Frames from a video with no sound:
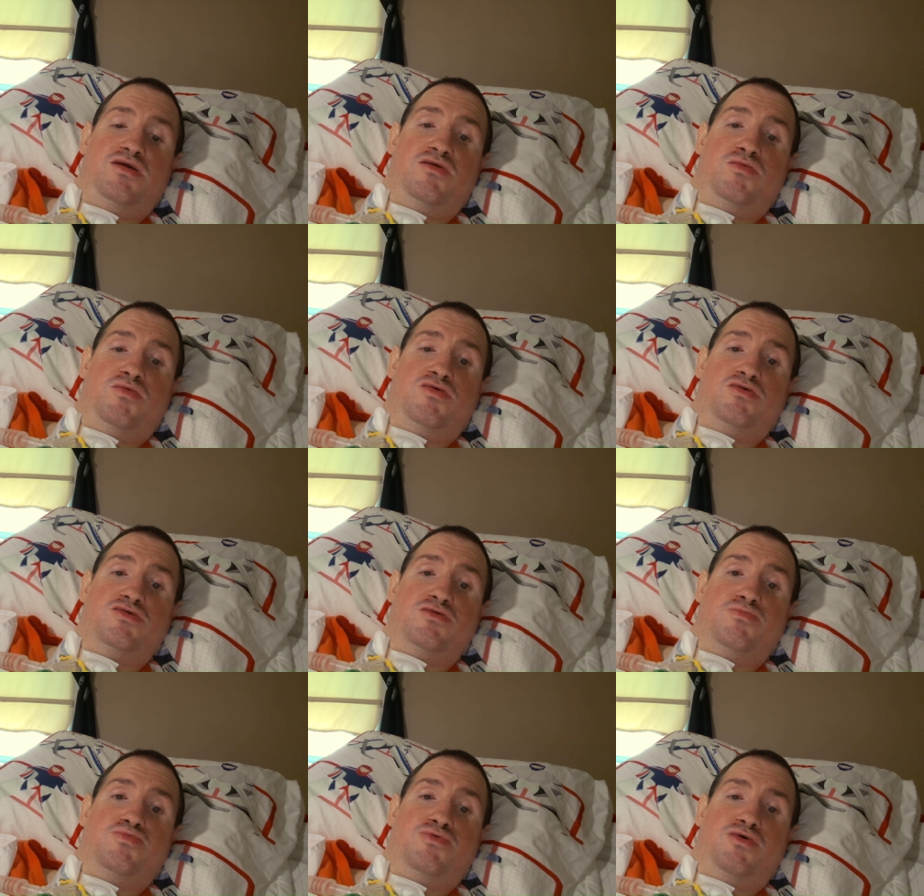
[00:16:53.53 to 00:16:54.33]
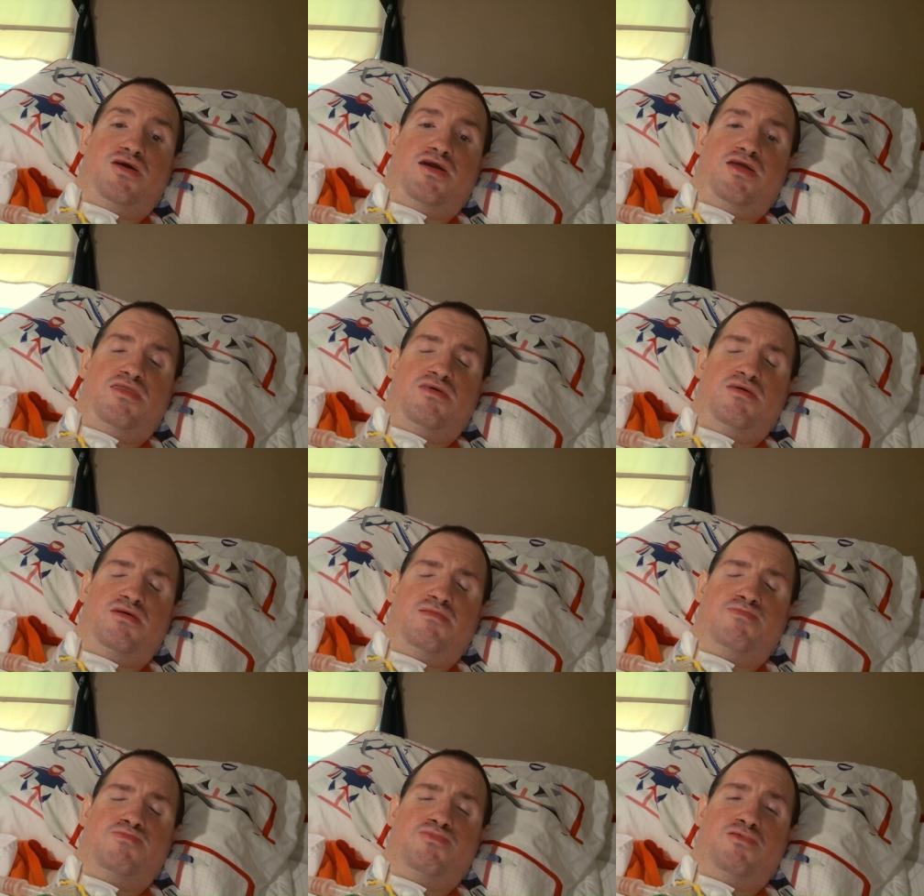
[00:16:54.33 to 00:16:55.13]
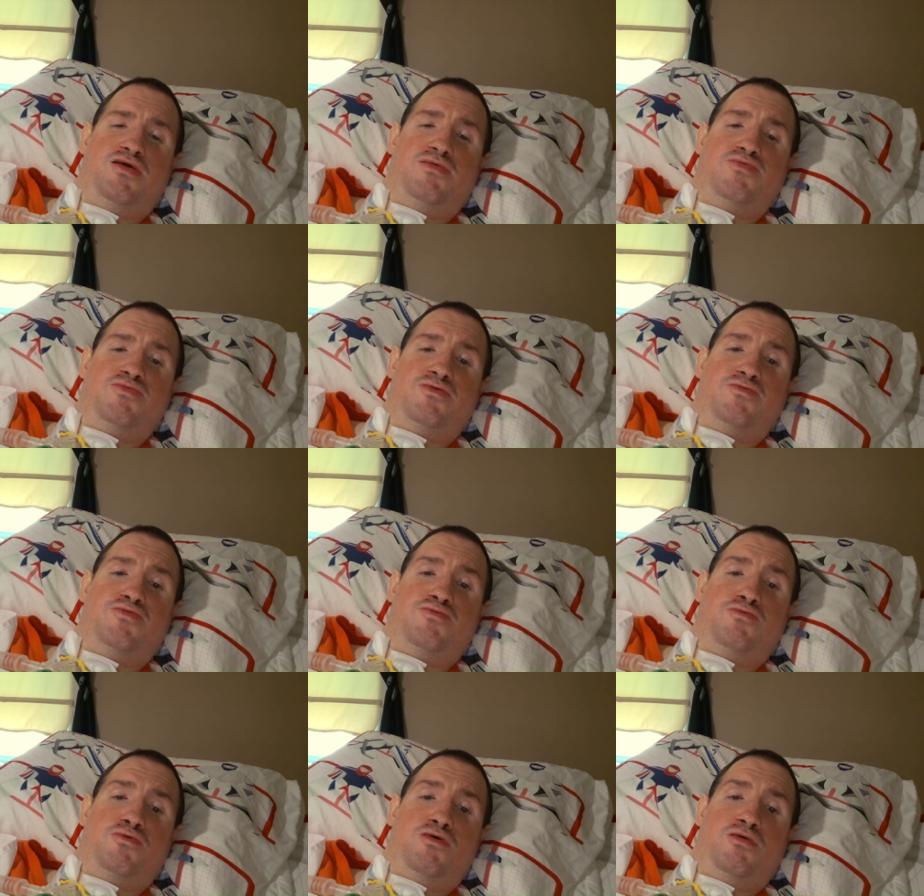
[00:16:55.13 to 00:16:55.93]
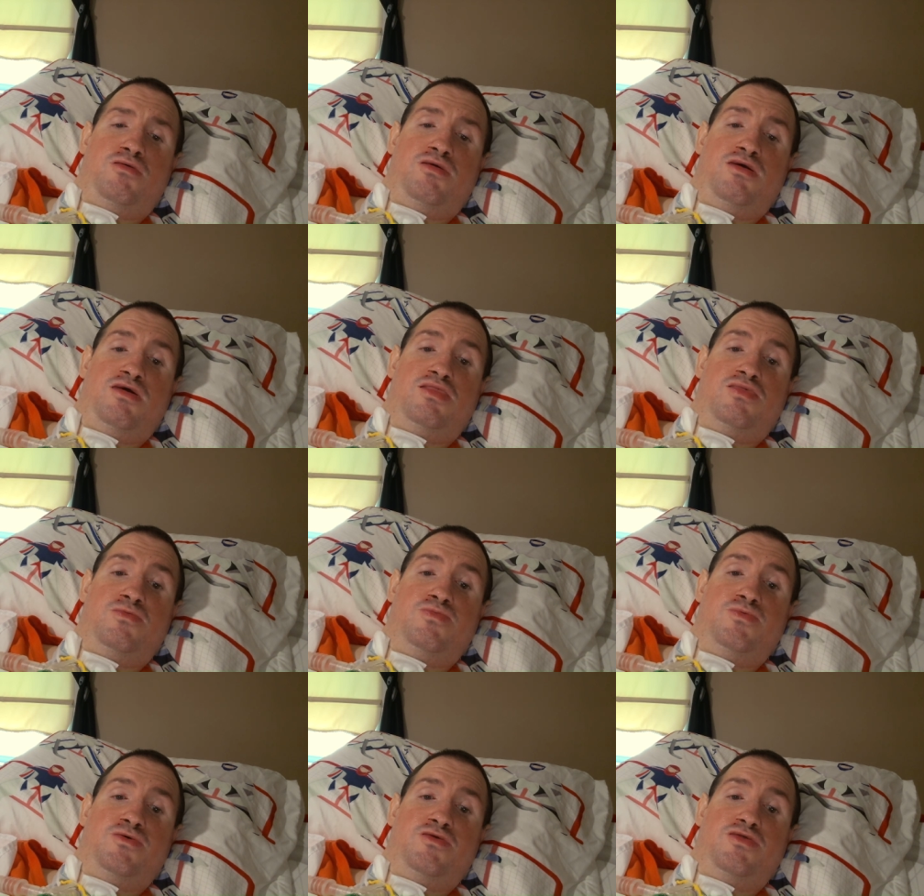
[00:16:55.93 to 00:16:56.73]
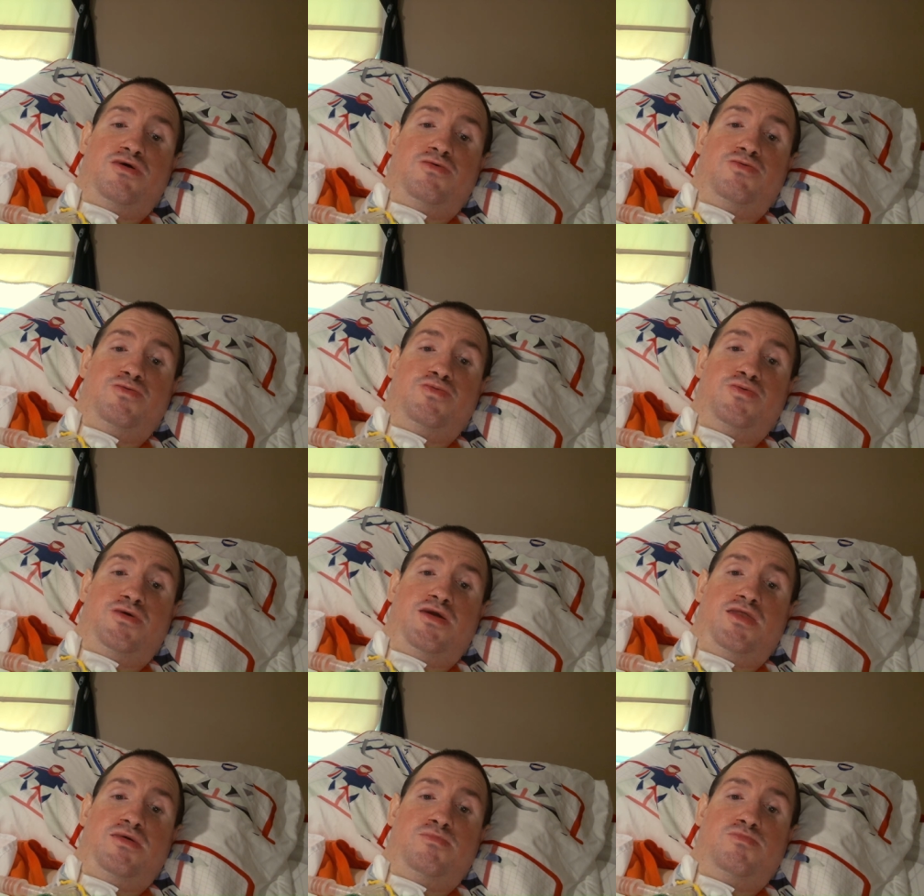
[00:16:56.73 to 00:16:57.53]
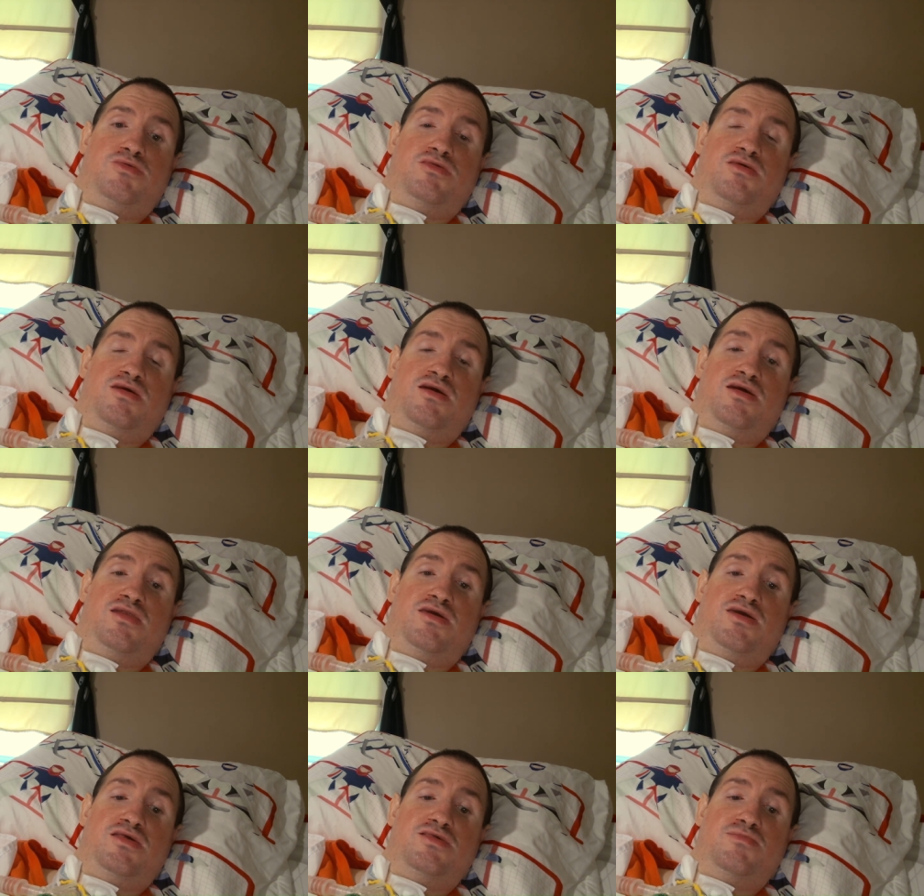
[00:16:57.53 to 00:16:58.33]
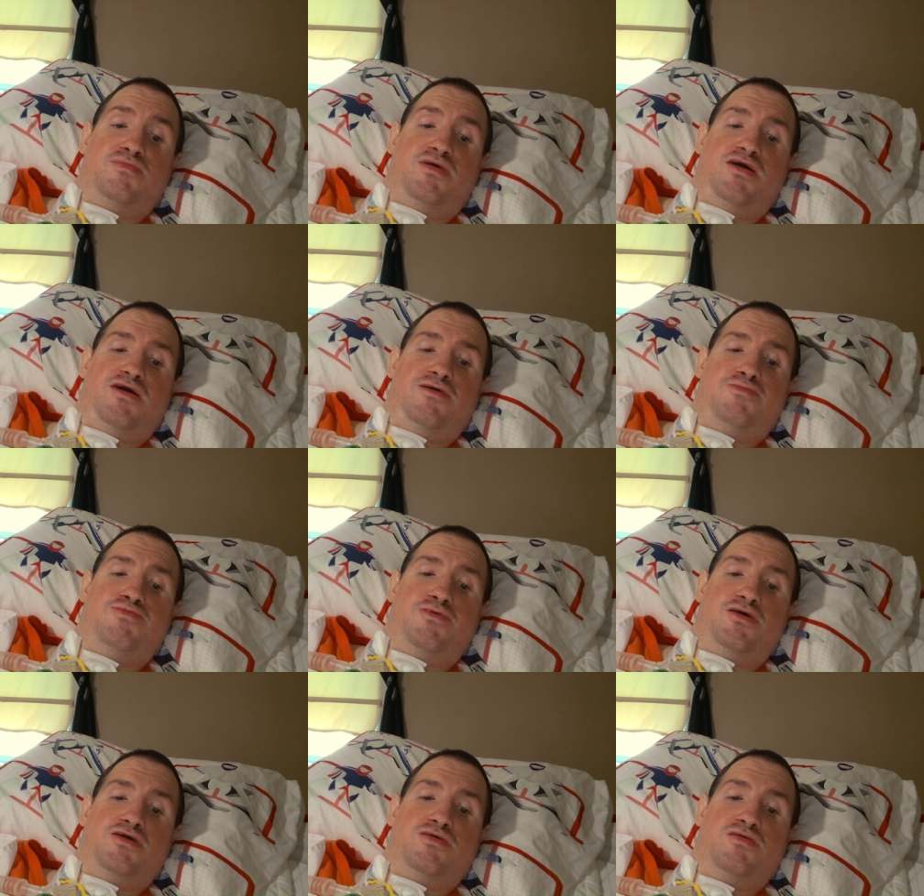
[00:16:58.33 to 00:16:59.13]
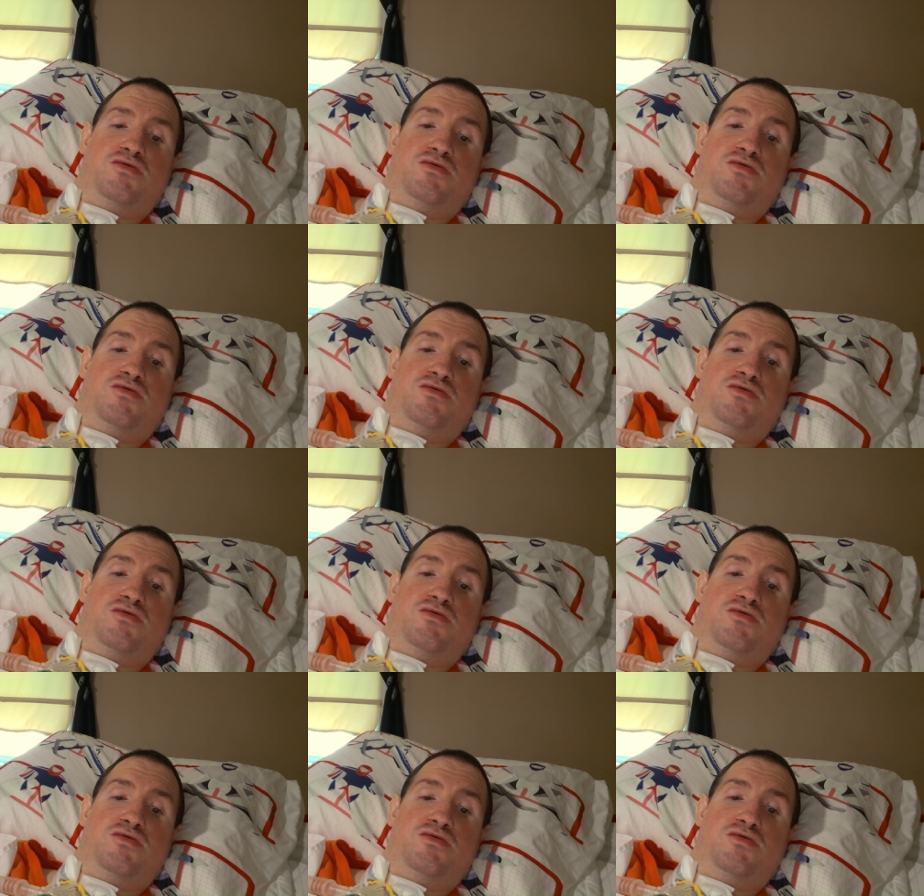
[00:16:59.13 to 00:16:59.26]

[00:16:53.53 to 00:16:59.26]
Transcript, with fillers: He also played briefly for the Philadelphia Phantoms, and he had some epic